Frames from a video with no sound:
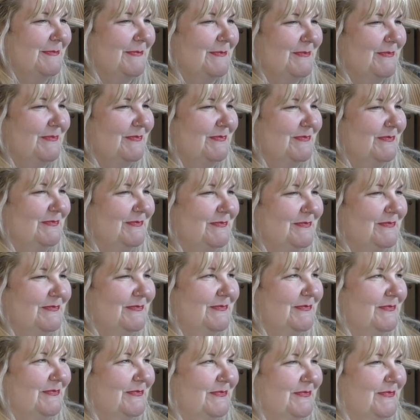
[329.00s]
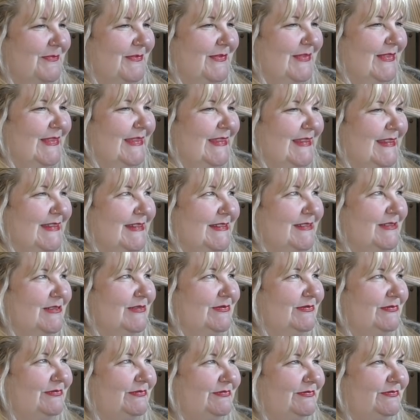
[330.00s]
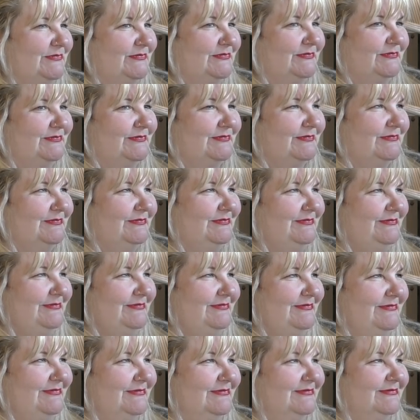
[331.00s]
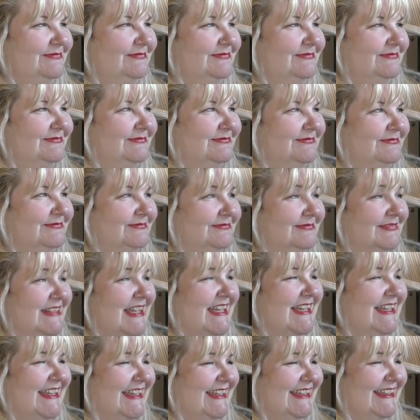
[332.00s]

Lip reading: This person isn't speaking.